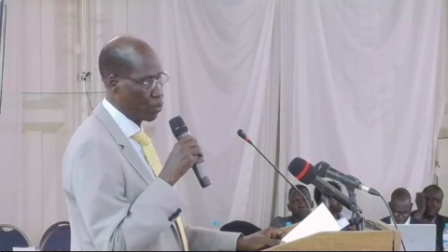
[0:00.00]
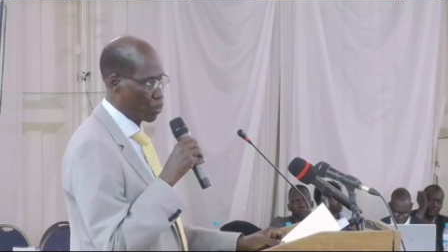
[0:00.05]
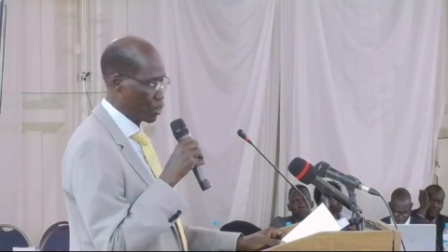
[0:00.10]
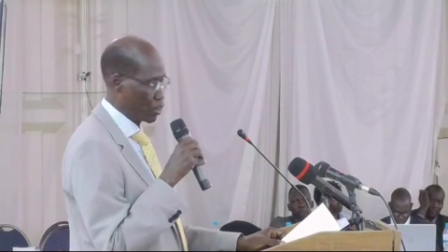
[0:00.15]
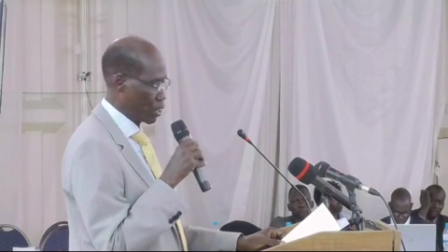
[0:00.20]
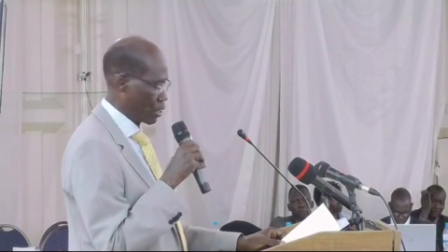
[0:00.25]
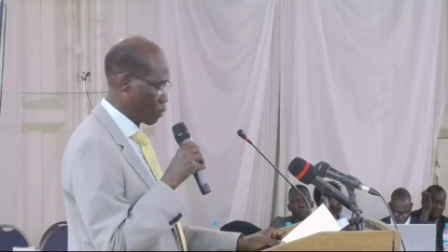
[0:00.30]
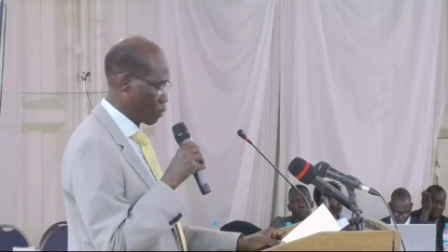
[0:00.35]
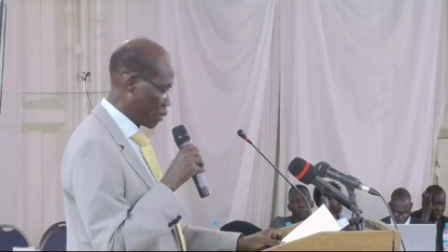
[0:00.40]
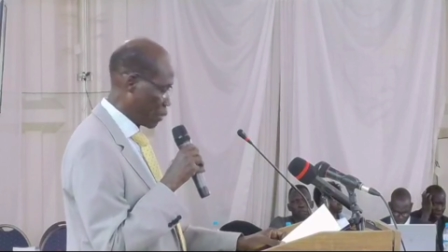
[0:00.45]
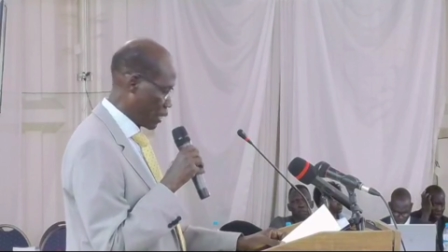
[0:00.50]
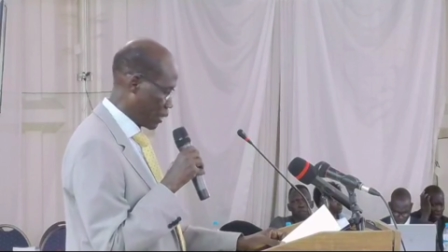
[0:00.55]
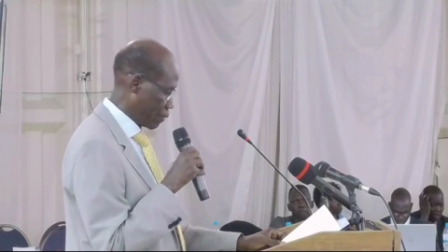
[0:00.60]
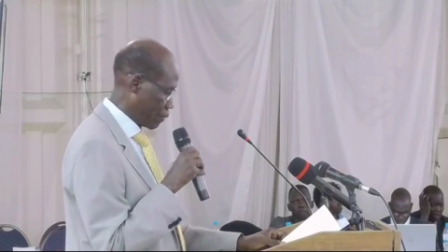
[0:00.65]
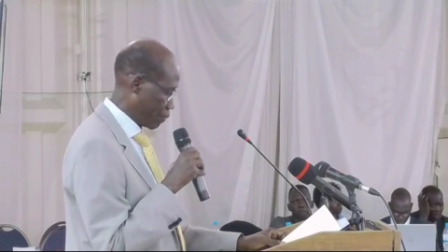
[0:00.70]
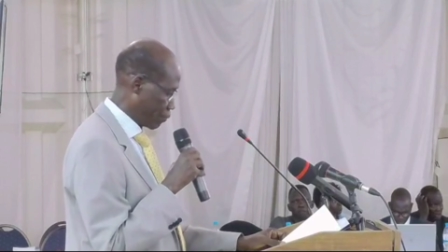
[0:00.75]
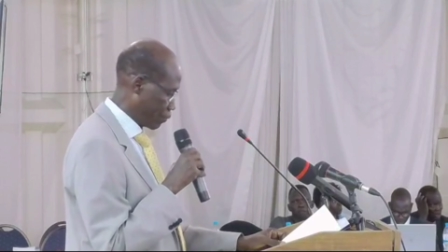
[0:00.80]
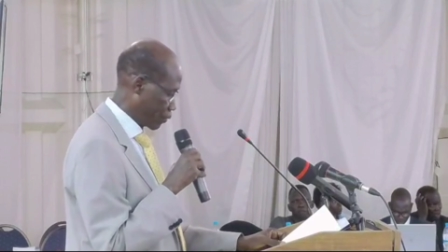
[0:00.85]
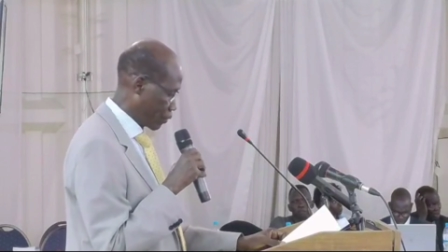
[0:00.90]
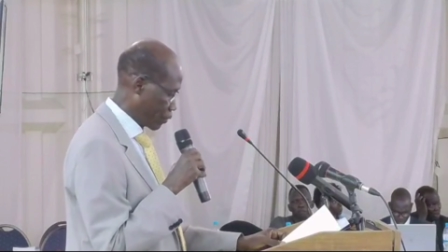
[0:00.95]
explained,
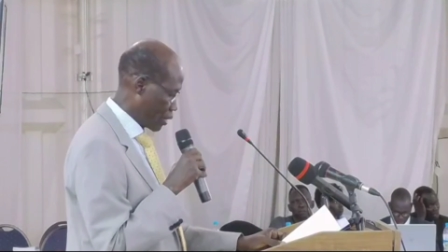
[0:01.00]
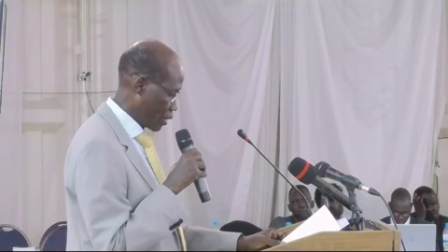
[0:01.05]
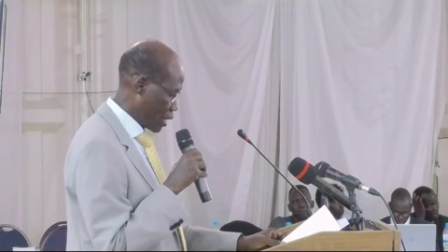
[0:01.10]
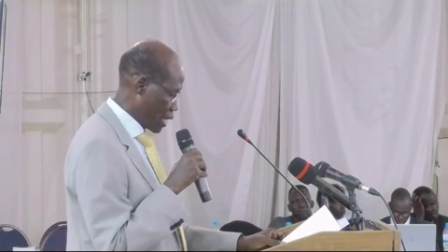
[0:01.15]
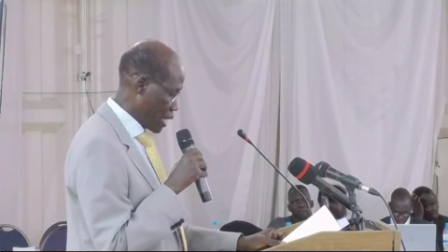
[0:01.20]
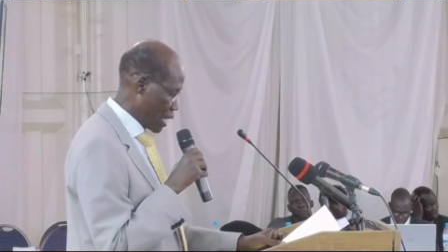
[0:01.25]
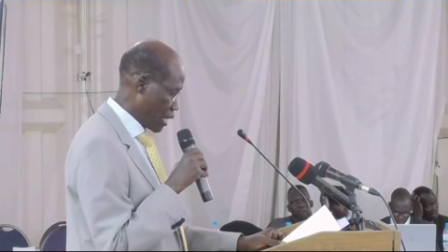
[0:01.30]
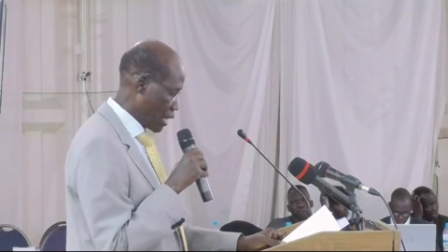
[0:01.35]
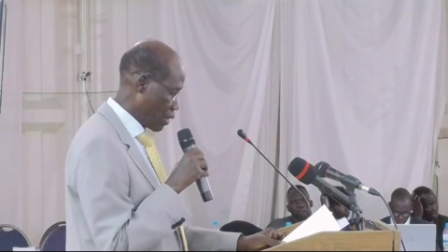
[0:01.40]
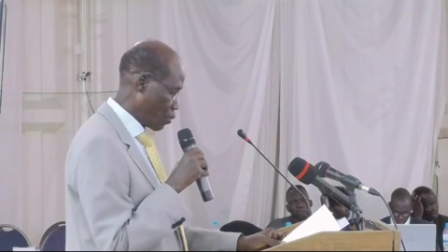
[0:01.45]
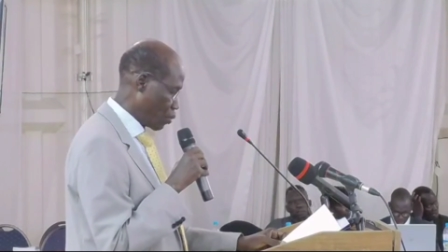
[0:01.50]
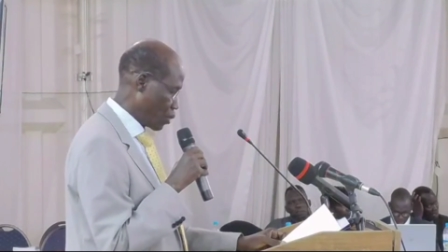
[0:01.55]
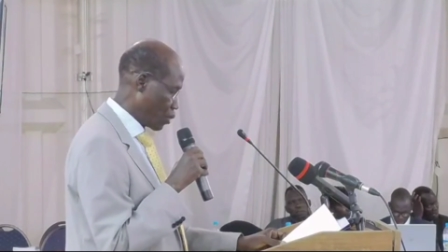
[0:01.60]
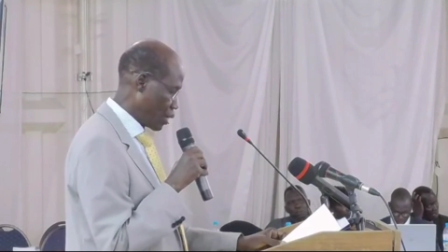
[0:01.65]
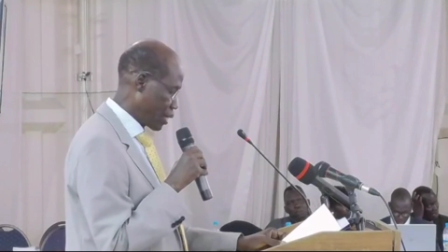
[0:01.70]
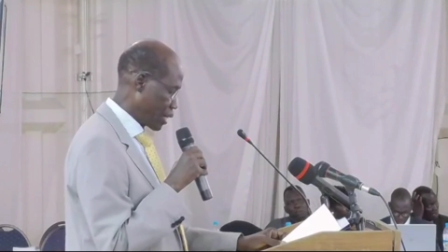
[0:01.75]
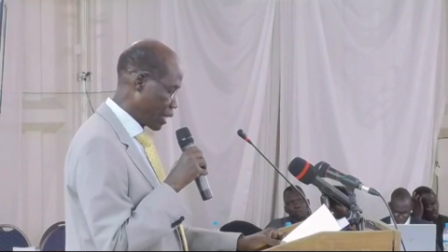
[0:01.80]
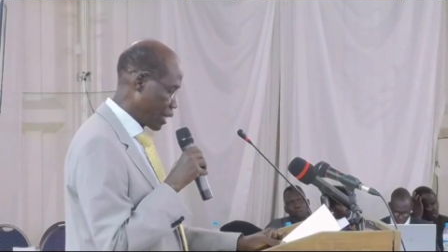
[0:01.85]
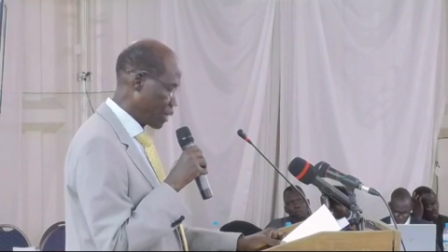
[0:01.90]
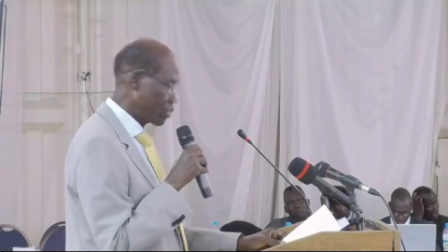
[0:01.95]
if we
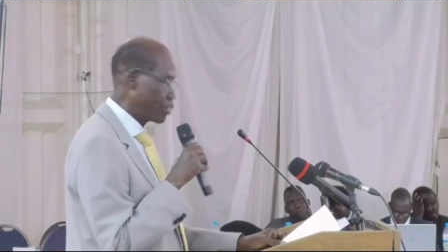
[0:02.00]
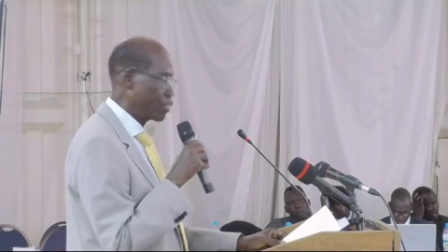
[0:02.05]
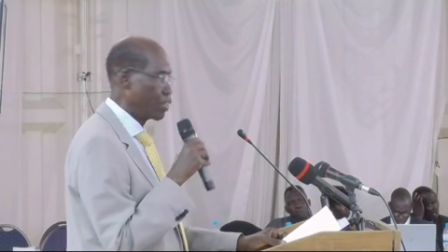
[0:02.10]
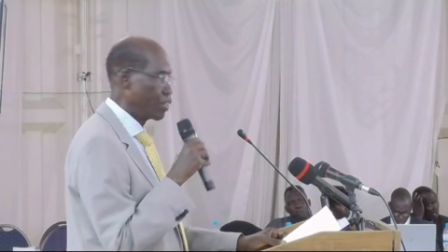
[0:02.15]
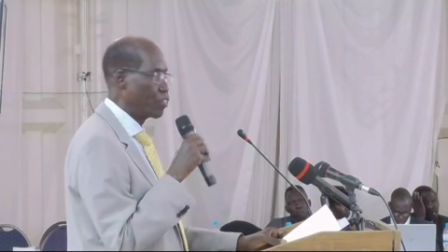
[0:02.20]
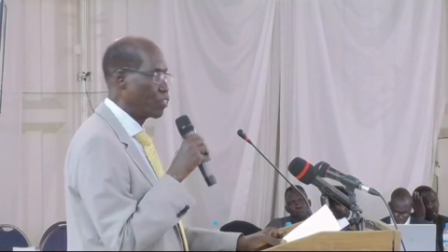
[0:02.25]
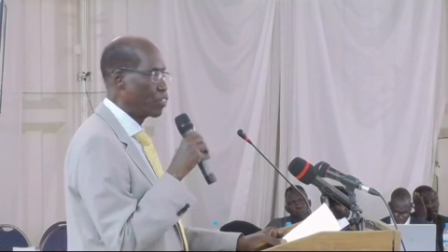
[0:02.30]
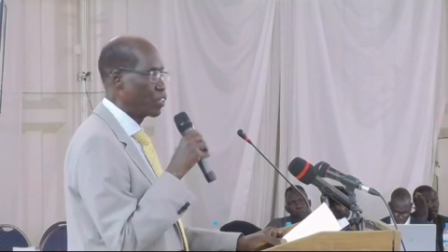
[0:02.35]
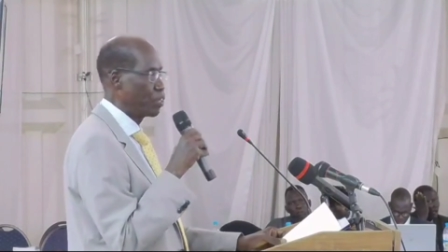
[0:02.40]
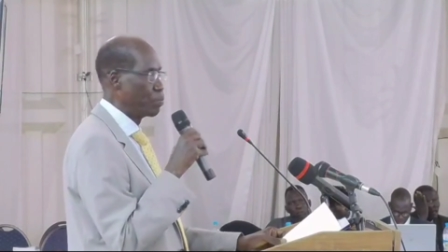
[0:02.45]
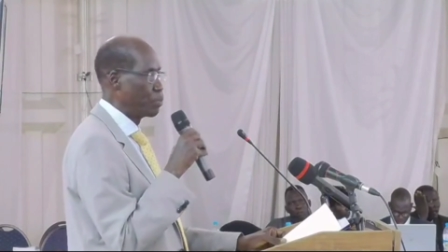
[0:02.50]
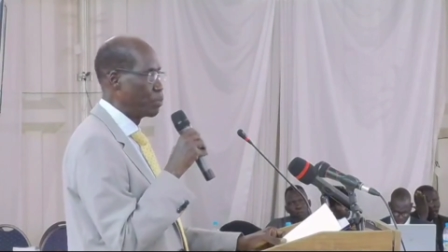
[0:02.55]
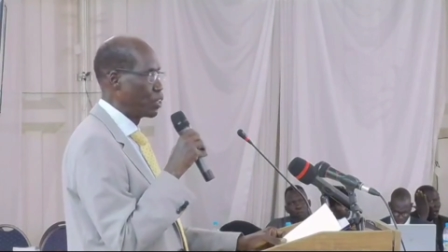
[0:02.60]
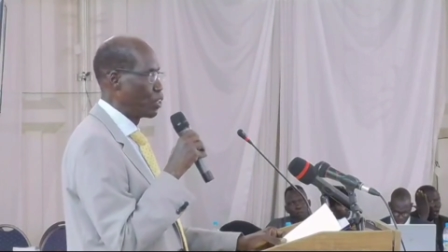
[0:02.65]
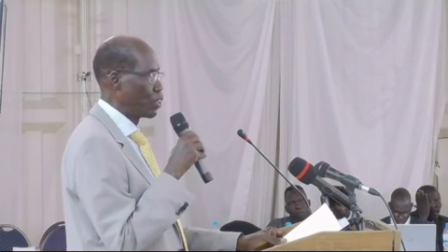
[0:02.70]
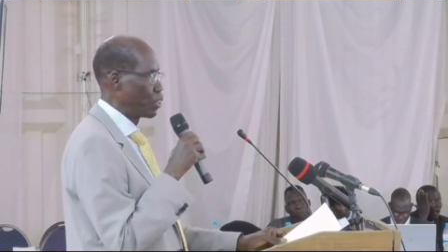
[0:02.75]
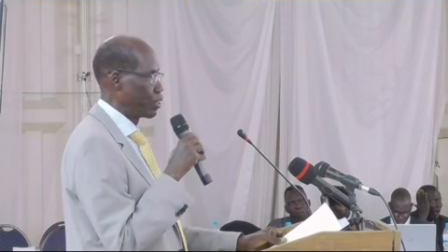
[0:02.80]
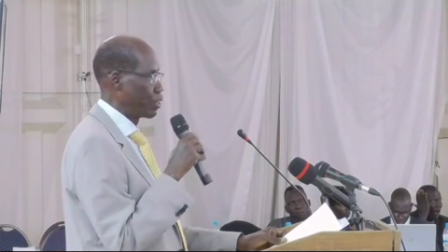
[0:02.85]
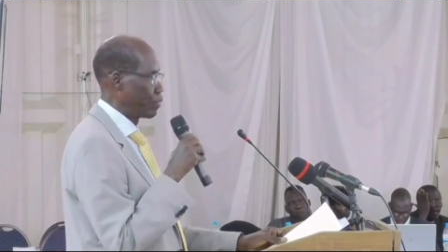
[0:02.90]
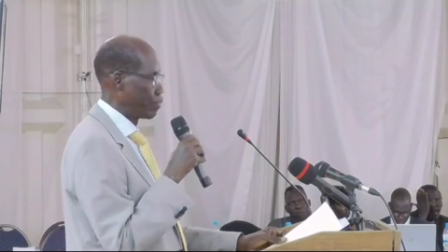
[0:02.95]
raise 3
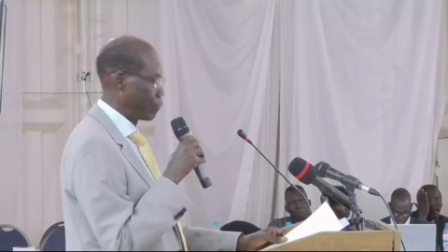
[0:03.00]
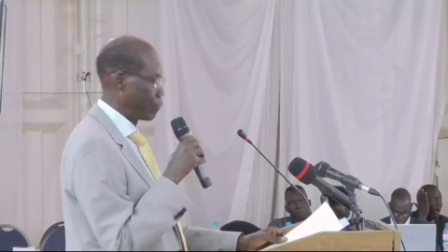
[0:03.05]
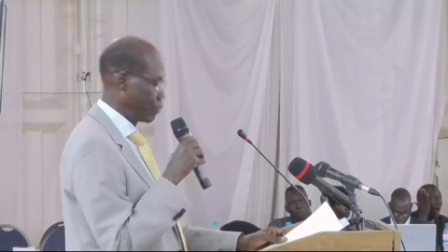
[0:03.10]
million